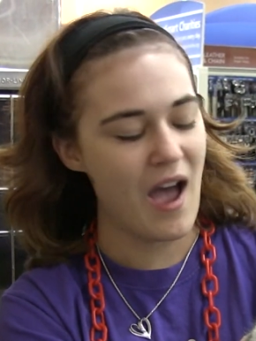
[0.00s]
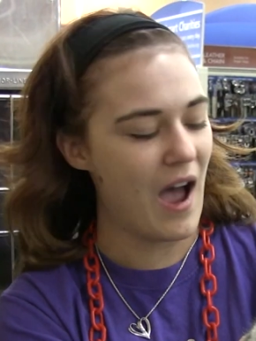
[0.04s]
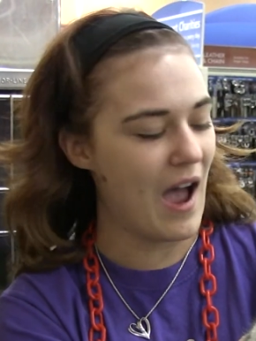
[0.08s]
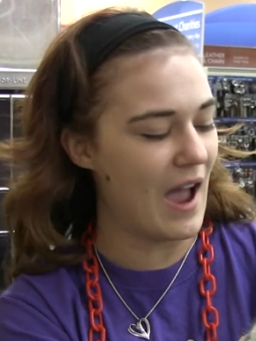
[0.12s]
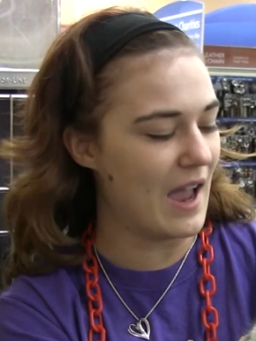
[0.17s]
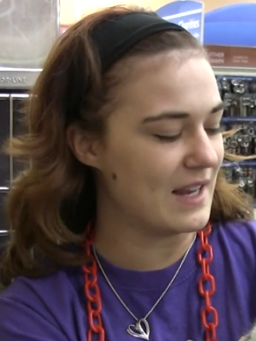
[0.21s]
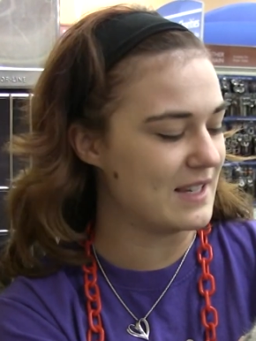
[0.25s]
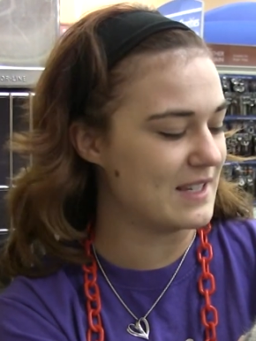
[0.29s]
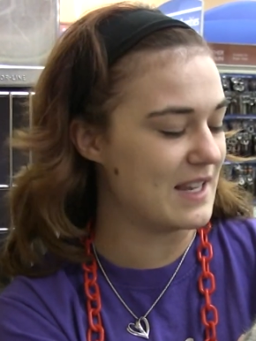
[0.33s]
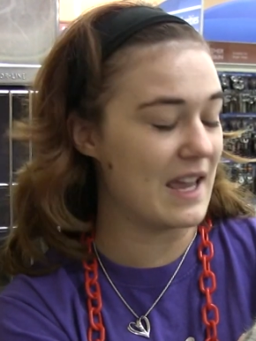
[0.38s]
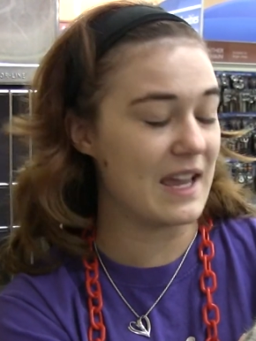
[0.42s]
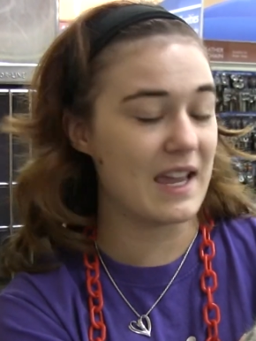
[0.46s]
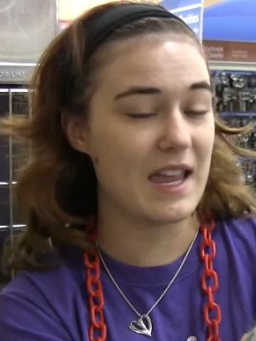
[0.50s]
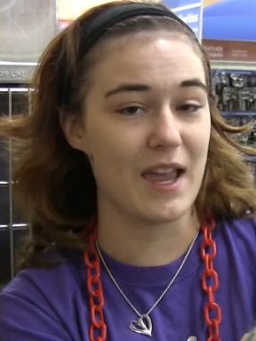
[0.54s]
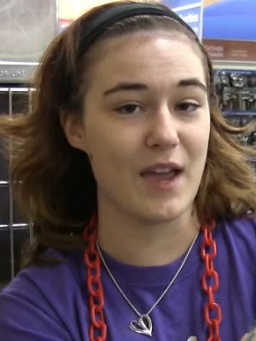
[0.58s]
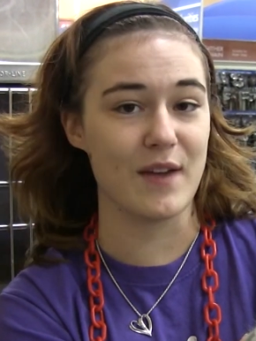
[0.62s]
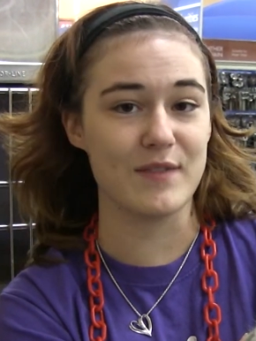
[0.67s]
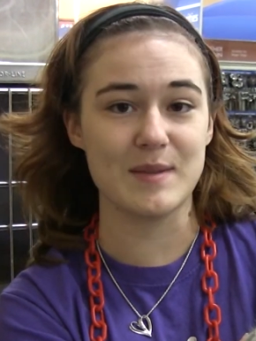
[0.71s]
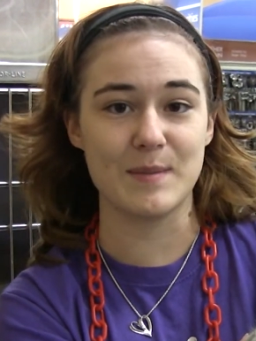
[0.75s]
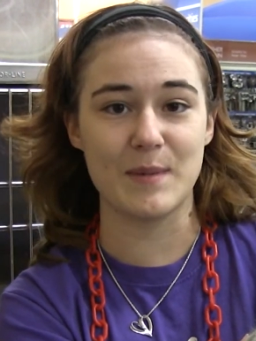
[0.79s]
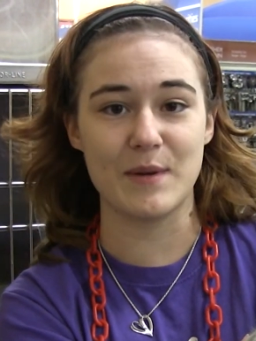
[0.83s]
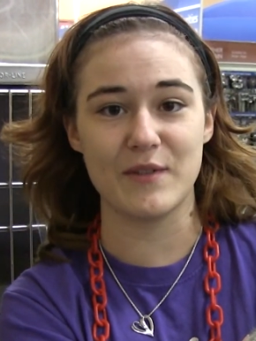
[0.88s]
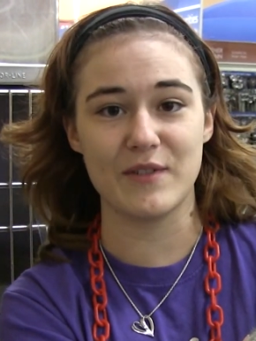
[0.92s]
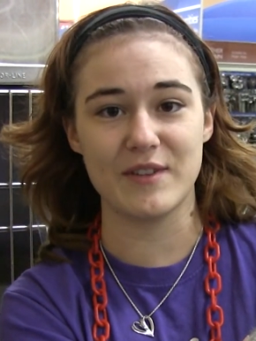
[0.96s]
I take care
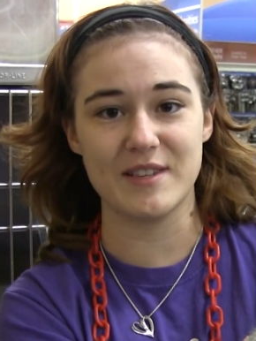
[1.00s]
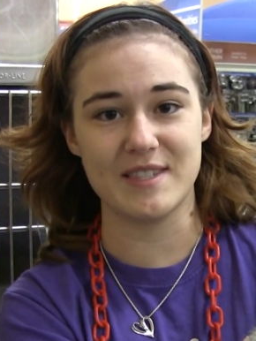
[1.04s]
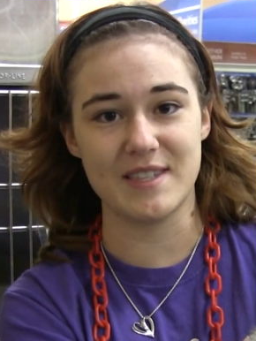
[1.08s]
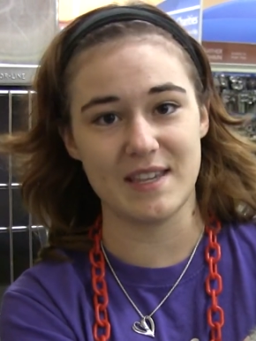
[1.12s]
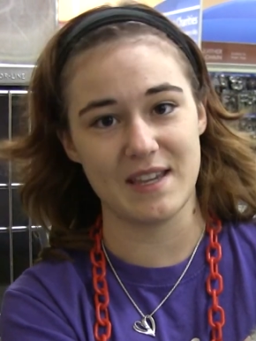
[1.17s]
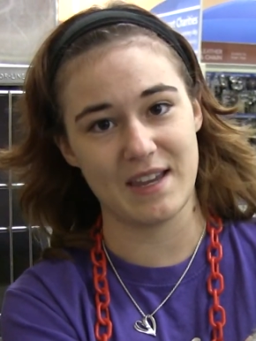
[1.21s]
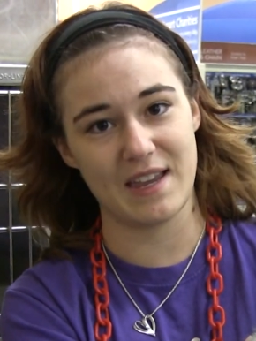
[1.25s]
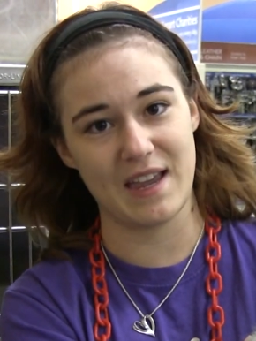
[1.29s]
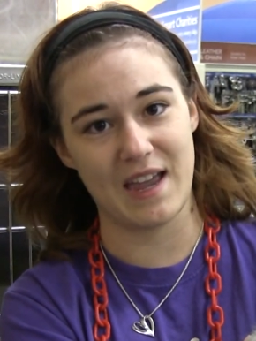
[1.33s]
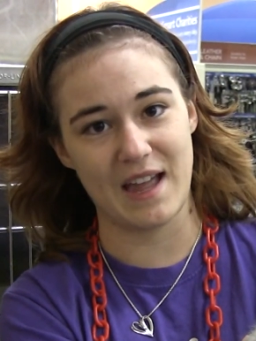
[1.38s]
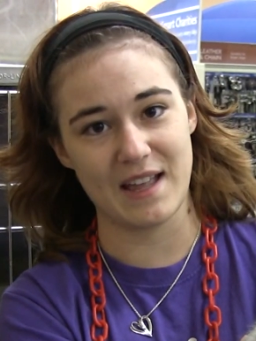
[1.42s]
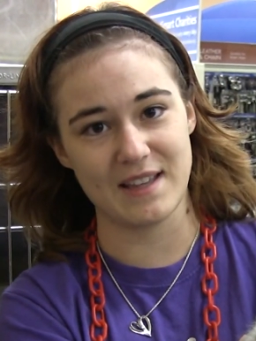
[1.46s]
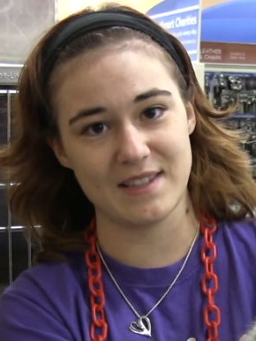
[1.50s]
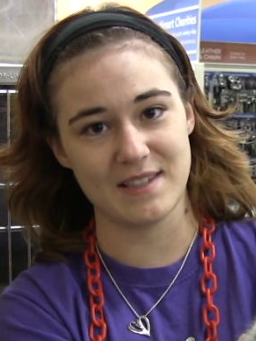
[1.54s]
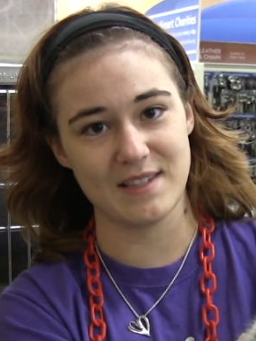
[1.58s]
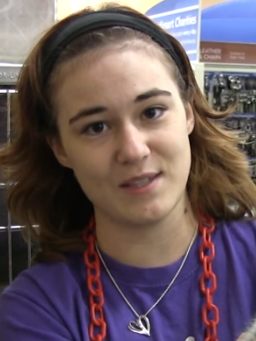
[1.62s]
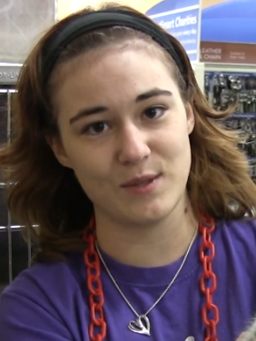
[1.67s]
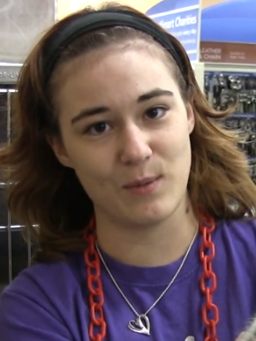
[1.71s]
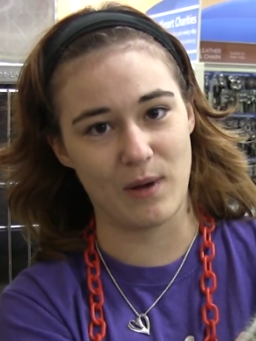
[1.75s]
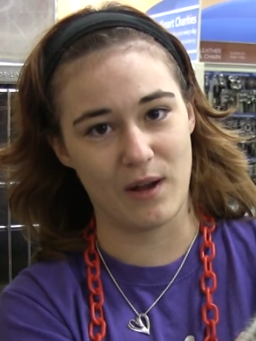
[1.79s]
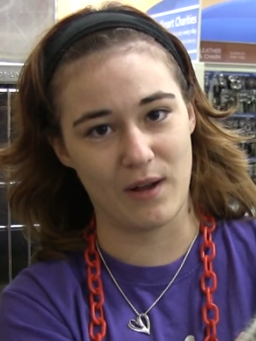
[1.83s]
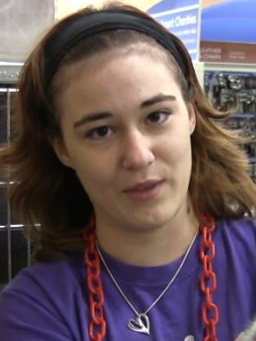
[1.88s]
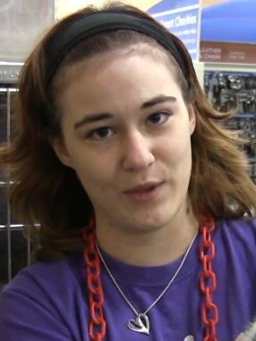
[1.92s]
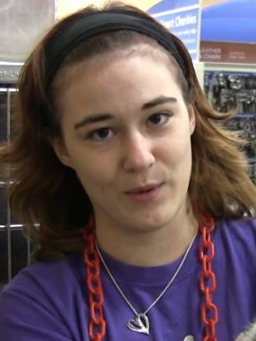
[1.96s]
of some of our sick cats
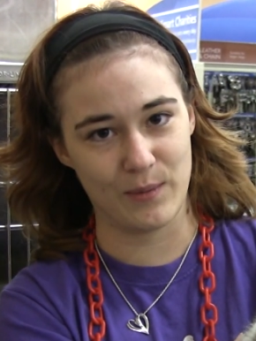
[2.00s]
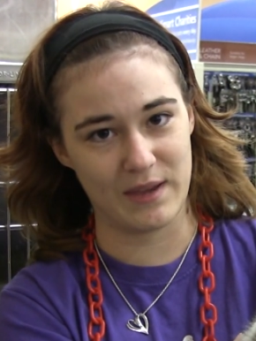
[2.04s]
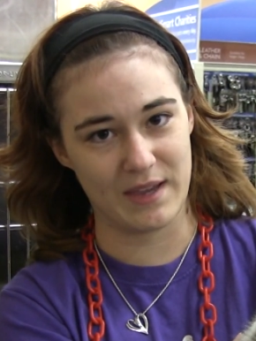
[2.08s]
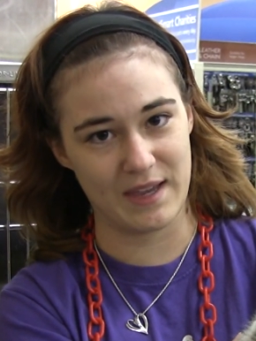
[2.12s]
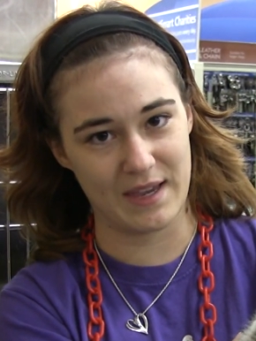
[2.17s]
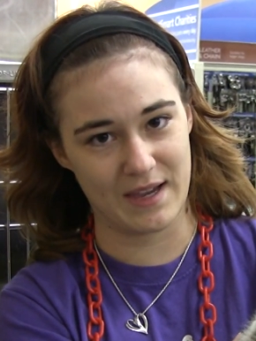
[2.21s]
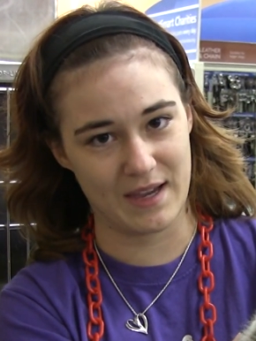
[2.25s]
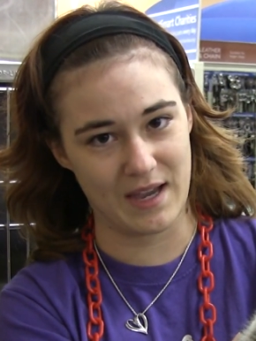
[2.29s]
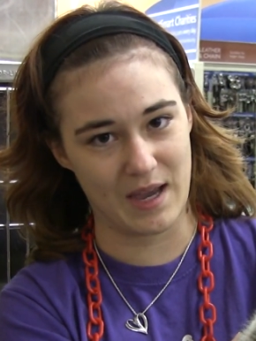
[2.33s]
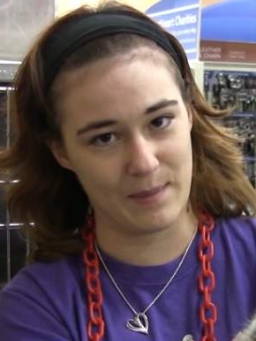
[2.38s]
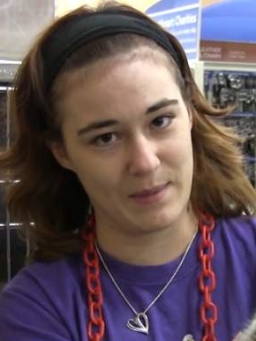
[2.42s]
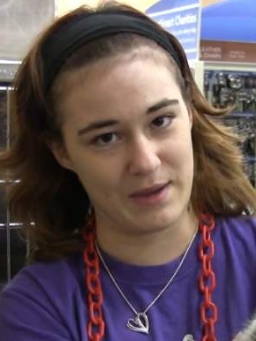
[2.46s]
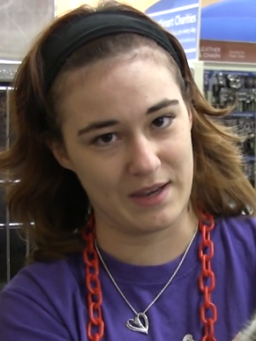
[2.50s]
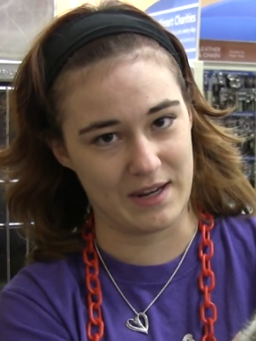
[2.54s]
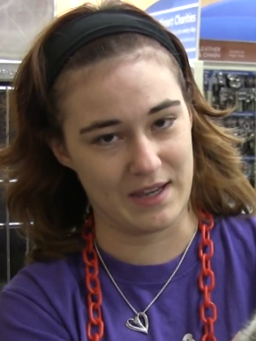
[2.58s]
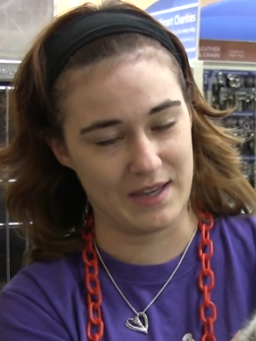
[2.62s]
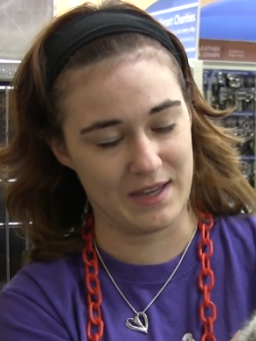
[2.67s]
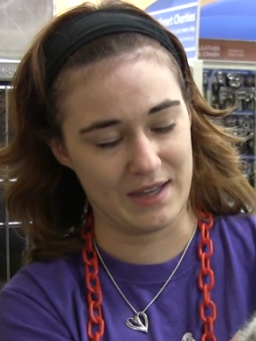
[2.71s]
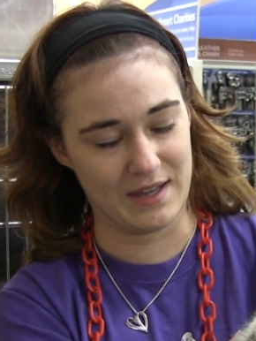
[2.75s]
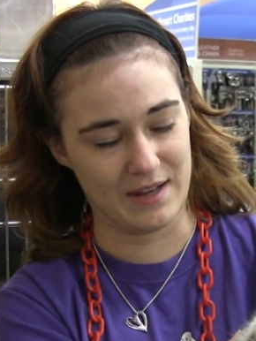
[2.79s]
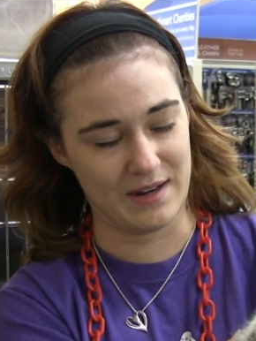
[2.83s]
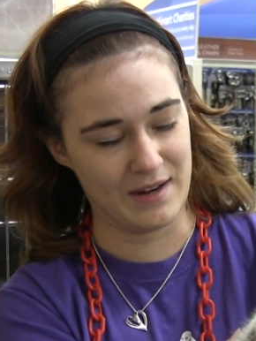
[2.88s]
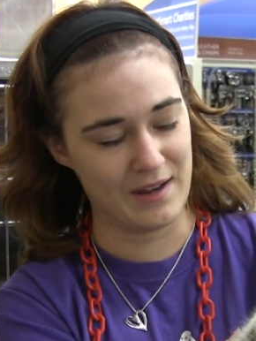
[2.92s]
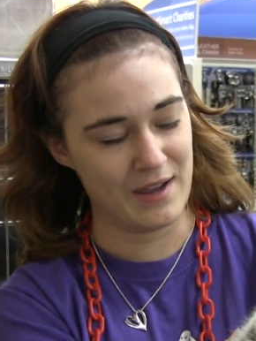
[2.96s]
as well that we get coming
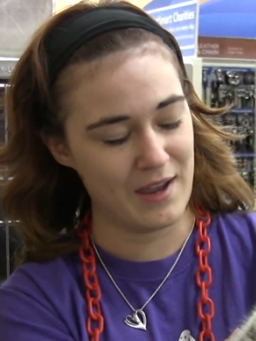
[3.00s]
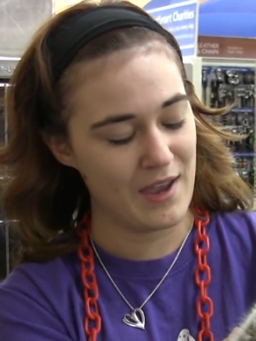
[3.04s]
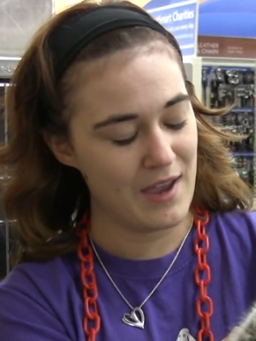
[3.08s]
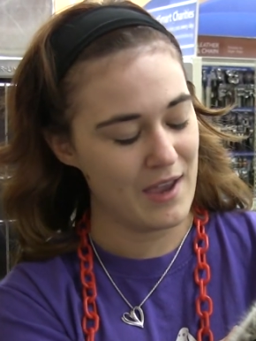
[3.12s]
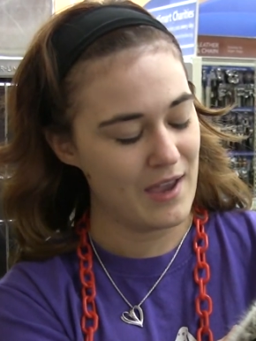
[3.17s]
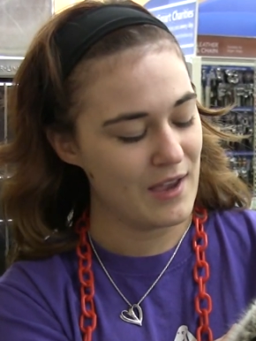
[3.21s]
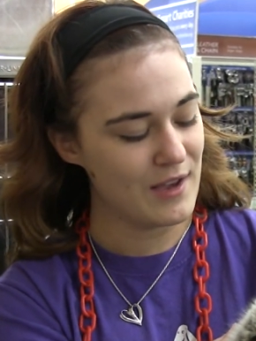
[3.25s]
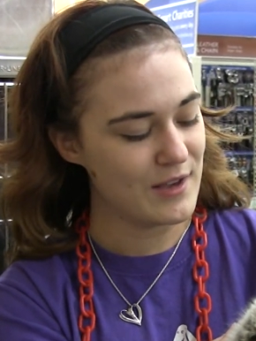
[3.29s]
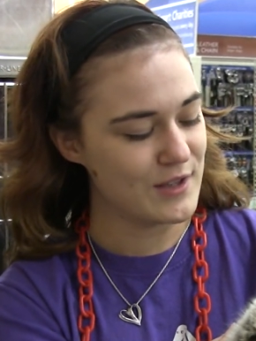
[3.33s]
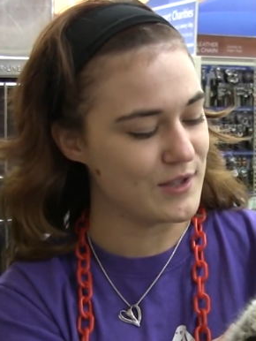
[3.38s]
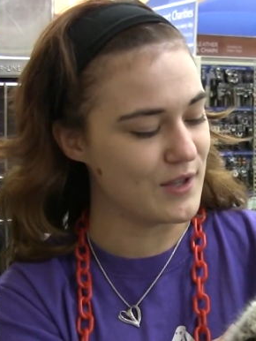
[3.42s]
in.